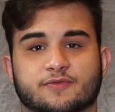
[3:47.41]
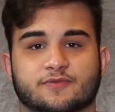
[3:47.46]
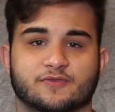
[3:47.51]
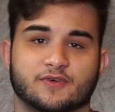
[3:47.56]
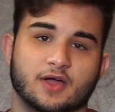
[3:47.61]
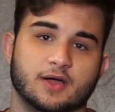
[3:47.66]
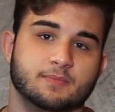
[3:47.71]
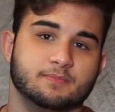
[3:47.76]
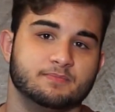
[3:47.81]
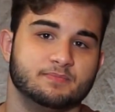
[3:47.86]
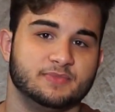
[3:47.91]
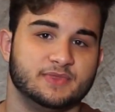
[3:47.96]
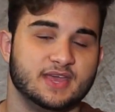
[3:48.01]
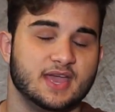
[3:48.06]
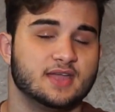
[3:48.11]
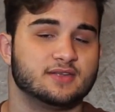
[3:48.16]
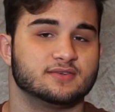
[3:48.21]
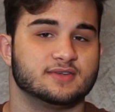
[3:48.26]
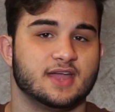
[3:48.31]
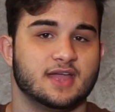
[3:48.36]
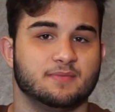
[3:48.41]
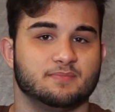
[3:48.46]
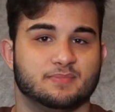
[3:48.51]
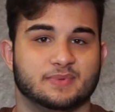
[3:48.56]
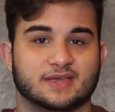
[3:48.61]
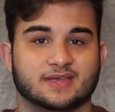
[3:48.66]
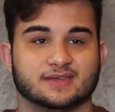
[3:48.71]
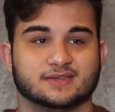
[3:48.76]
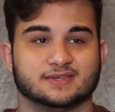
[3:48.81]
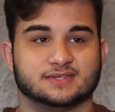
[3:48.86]
from the internet,
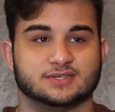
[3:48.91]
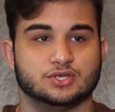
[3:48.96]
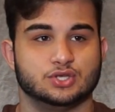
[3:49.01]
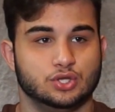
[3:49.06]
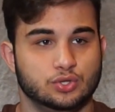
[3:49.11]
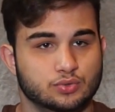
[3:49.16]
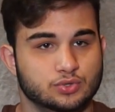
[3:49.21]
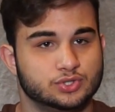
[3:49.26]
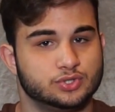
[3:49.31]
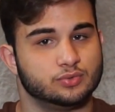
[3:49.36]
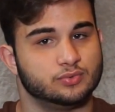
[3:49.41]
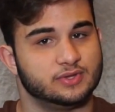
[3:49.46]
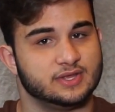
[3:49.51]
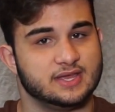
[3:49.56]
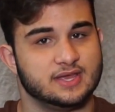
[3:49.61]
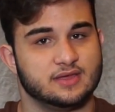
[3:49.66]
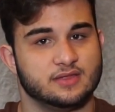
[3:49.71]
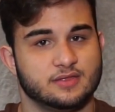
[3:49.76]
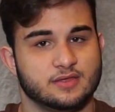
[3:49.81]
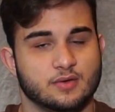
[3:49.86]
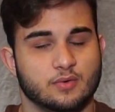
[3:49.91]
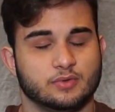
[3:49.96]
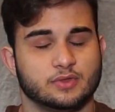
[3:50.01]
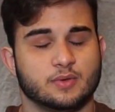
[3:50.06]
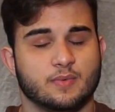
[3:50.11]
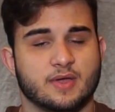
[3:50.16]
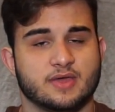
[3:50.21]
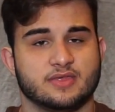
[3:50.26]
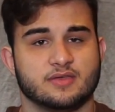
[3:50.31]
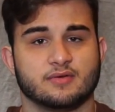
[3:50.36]
because usually the only
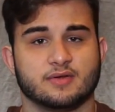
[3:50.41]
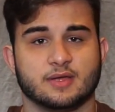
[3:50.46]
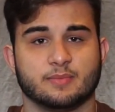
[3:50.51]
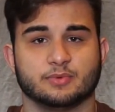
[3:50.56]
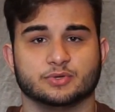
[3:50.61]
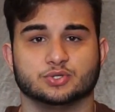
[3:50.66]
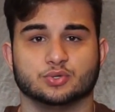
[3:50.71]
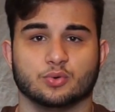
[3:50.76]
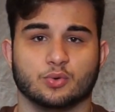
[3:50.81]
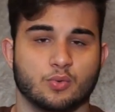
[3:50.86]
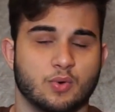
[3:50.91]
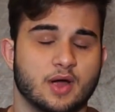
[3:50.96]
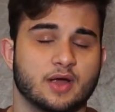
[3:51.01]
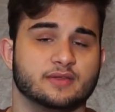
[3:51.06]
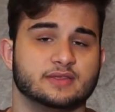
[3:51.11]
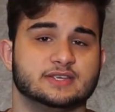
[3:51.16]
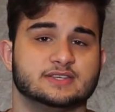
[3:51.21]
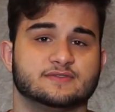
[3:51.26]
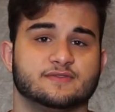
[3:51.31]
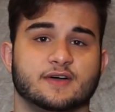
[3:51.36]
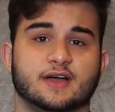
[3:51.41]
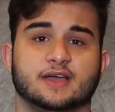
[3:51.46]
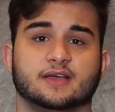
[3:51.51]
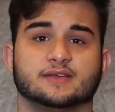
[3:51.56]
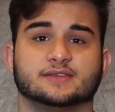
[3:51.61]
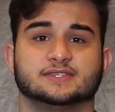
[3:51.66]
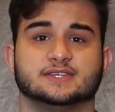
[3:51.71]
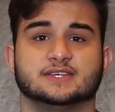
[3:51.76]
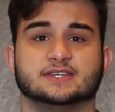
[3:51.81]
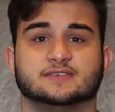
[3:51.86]
way that you're able to acquire these
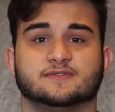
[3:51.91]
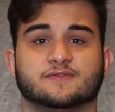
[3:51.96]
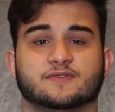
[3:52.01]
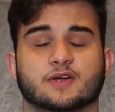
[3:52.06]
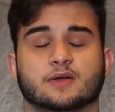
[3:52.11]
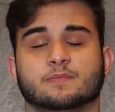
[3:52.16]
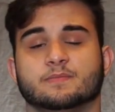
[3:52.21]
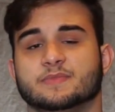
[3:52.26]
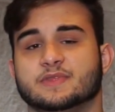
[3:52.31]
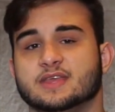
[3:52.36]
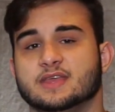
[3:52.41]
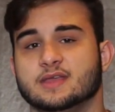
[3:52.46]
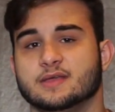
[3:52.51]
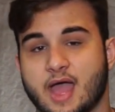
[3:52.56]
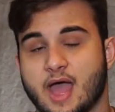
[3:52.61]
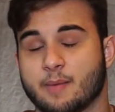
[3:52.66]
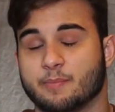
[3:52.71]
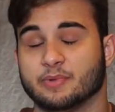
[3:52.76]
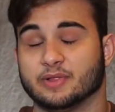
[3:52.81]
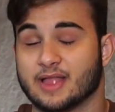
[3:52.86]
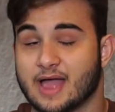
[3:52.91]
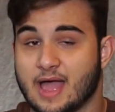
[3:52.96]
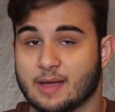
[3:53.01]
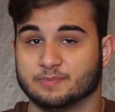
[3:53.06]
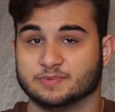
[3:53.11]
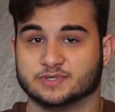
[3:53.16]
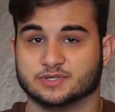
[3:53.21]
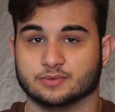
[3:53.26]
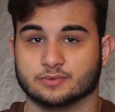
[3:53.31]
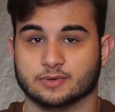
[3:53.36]
files is from the Apple App
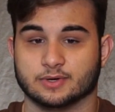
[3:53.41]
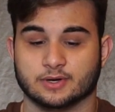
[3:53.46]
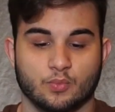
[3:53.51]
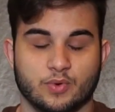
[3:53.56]
Store,